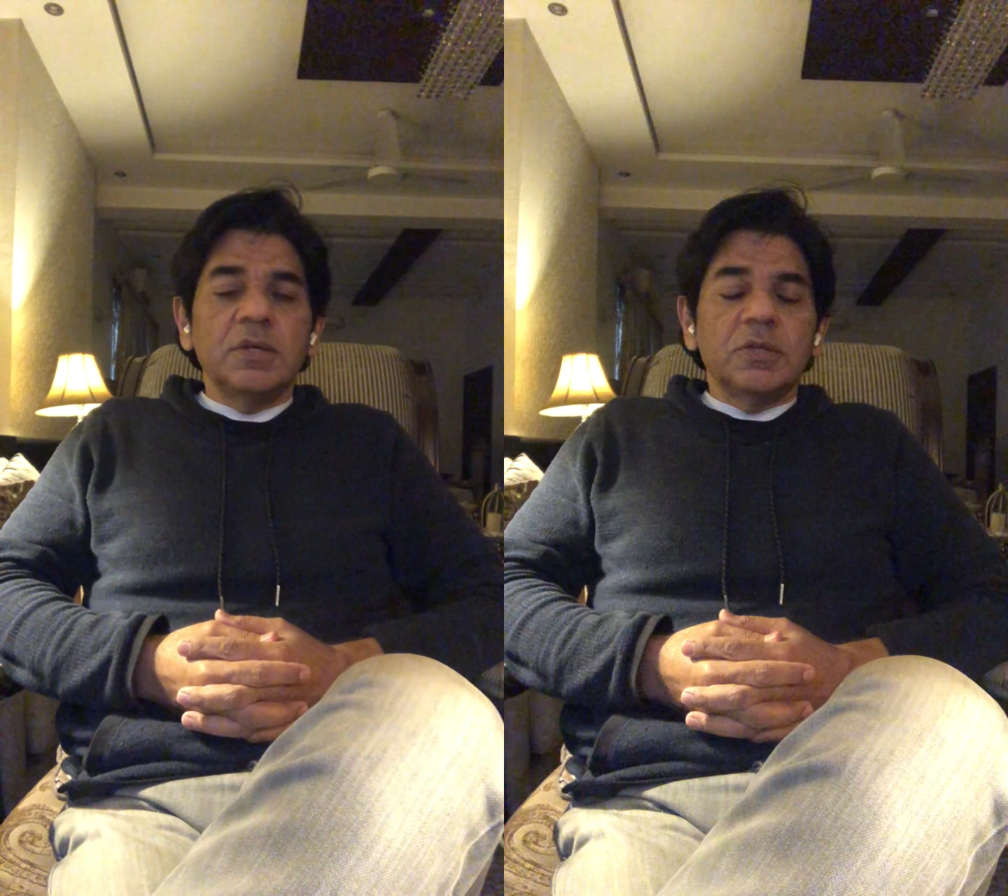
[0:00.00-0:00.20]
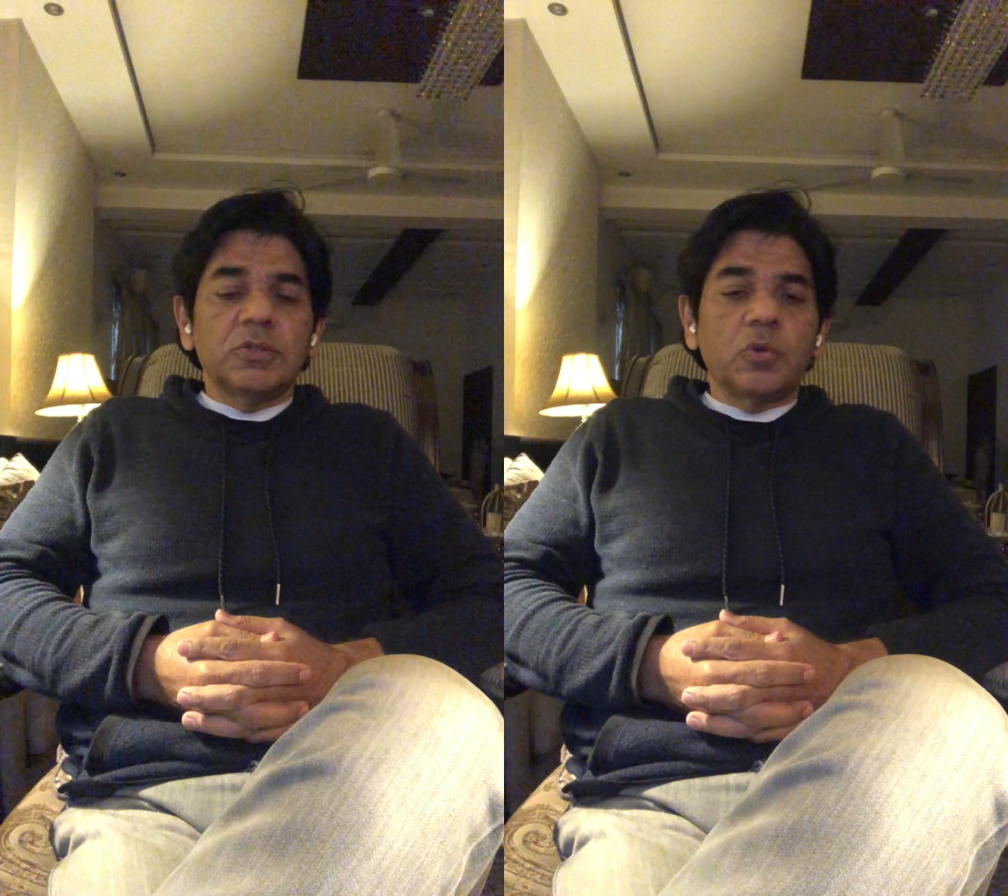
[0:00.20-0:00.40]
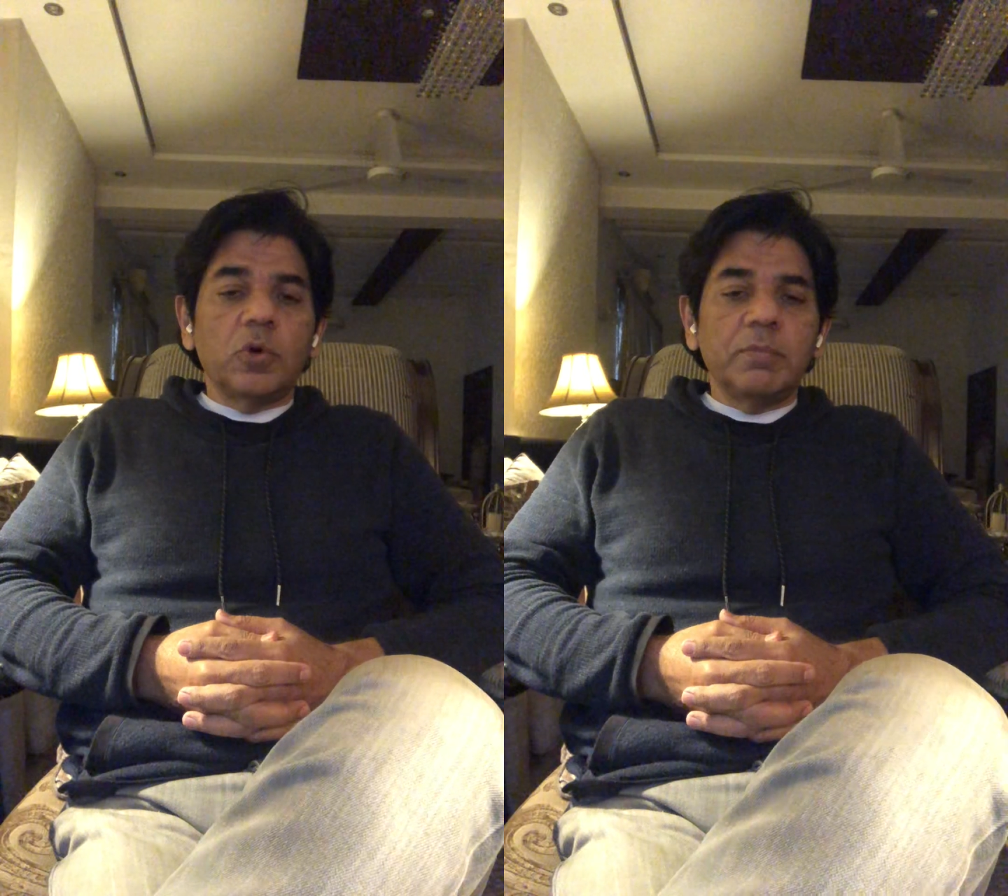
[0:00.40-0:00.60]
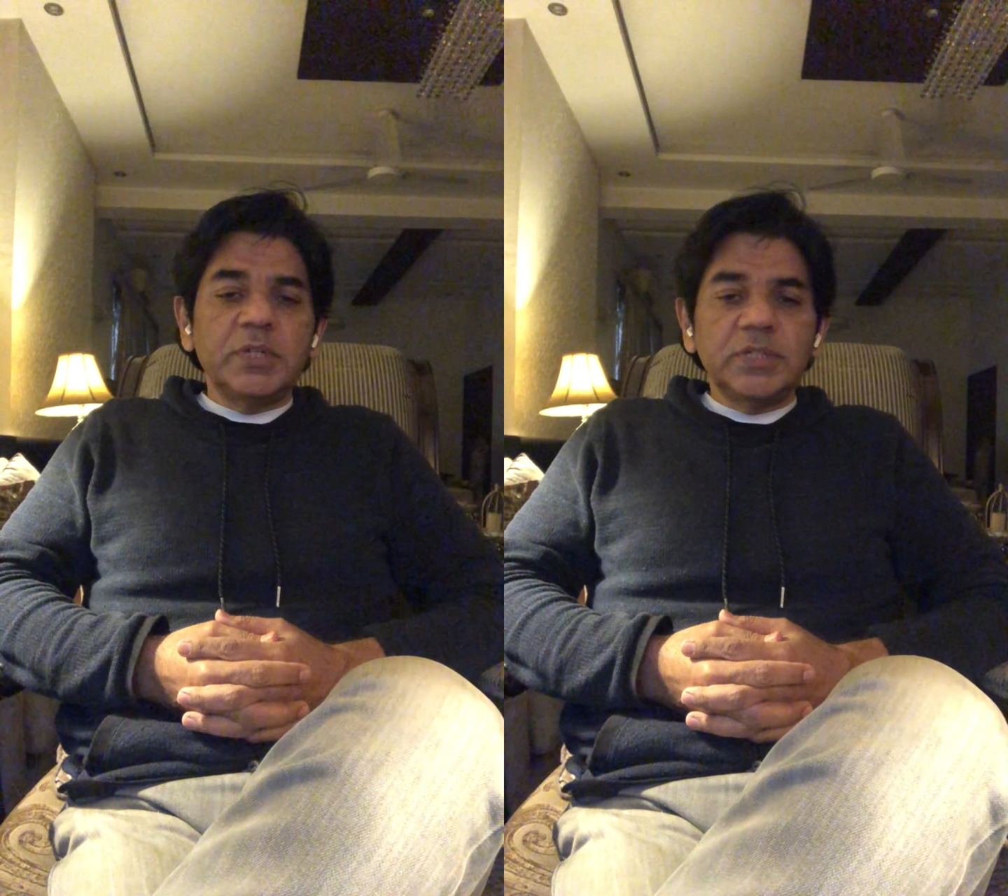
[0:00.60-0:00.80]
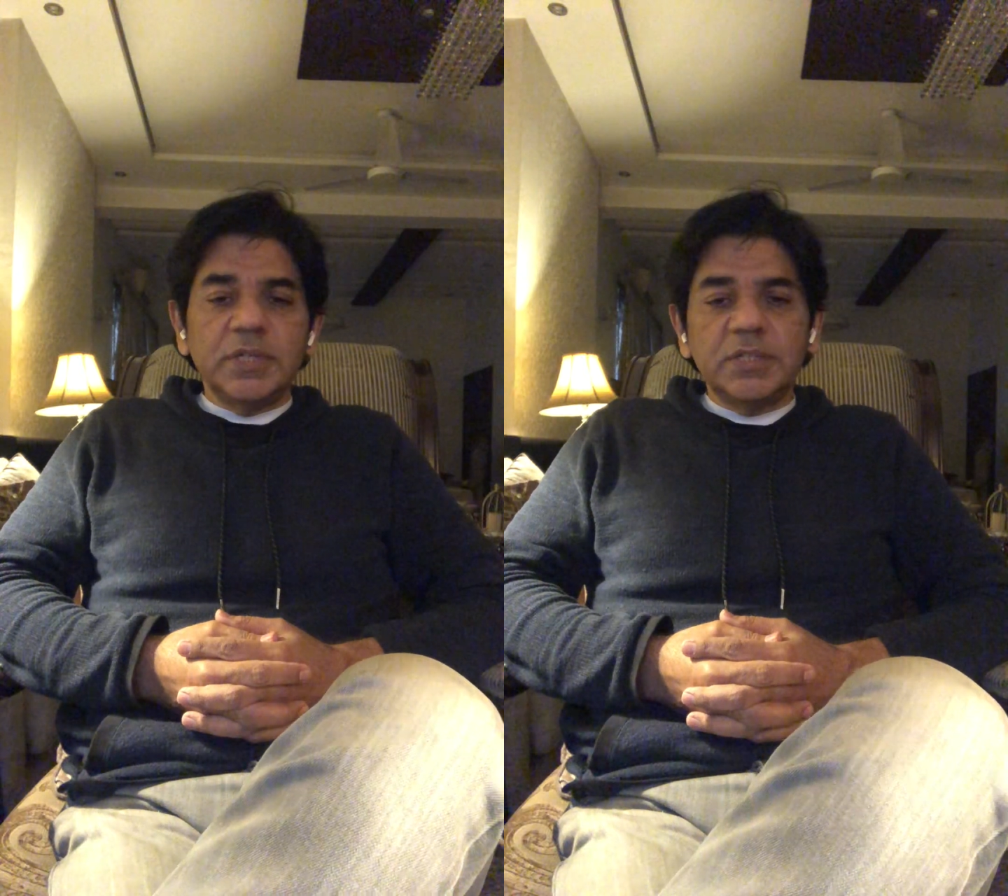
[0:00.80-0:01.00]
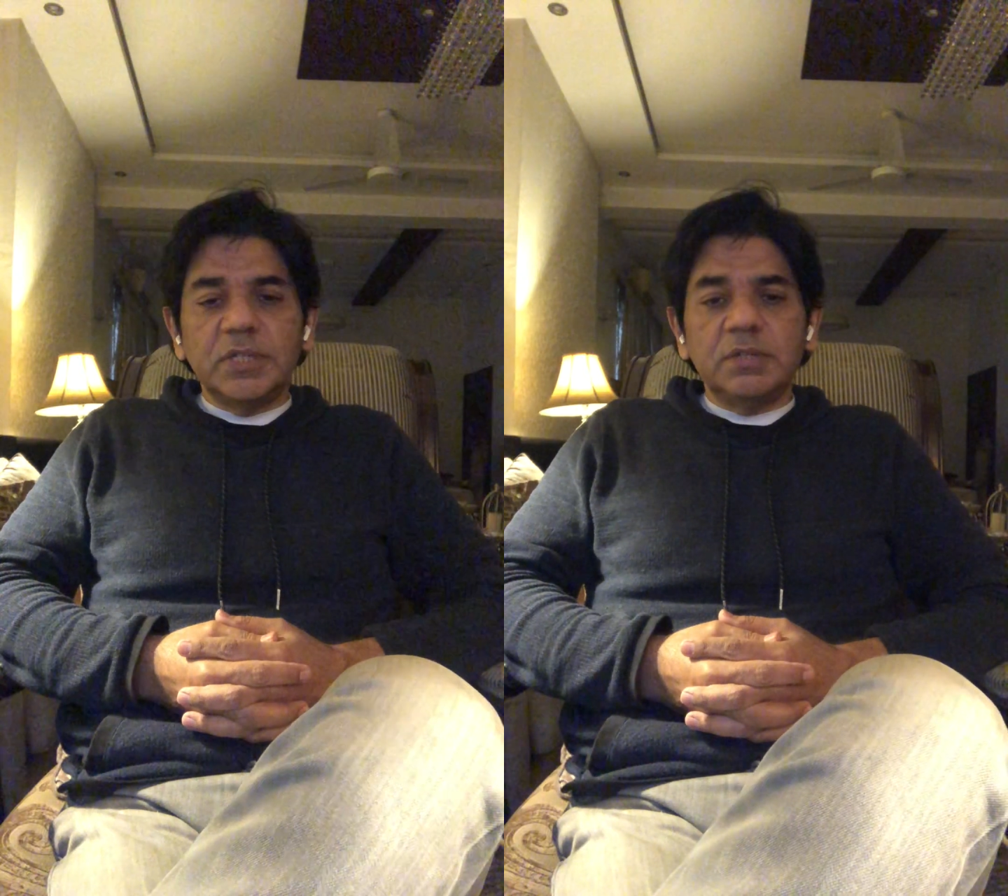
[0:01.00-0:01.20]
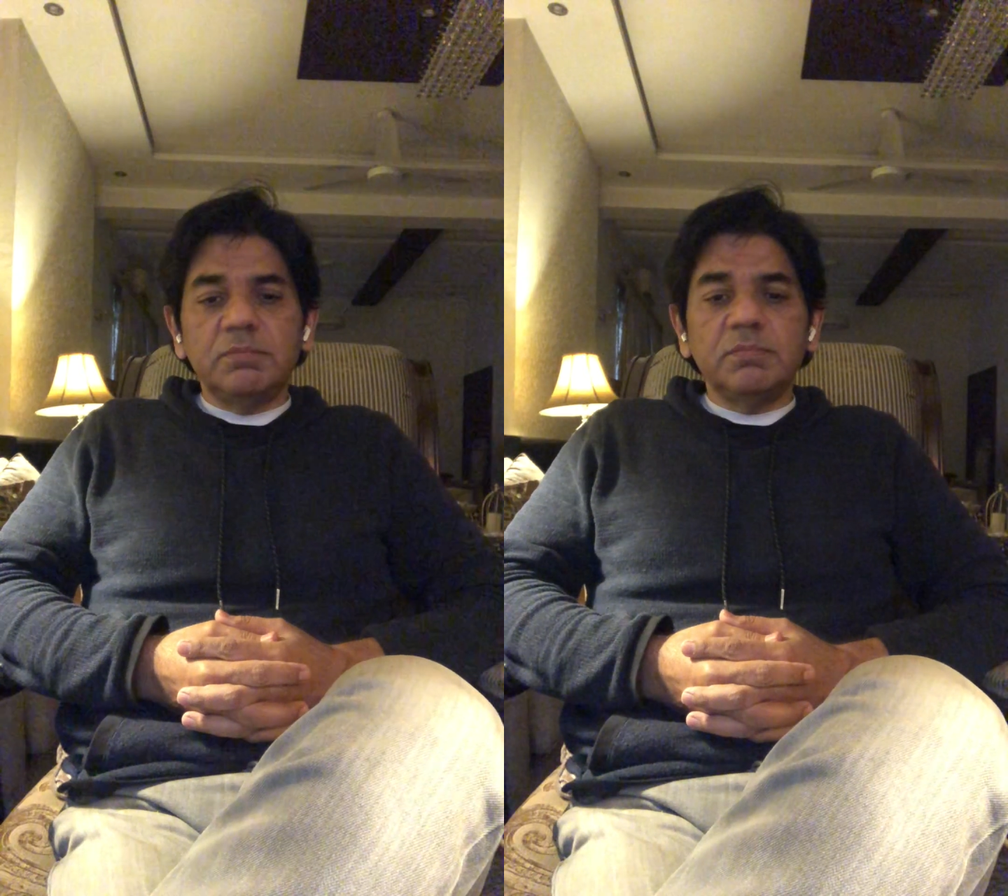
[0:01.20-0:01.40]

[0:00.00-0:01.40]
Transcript: So Goldman says that